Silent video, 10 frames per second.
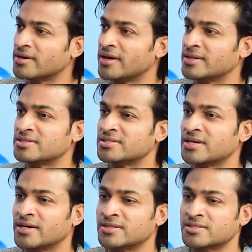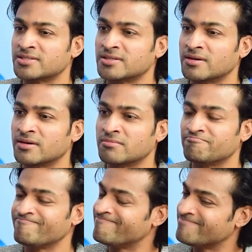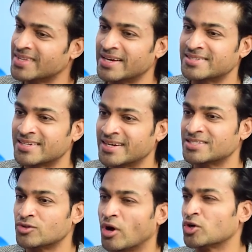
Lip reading: It's not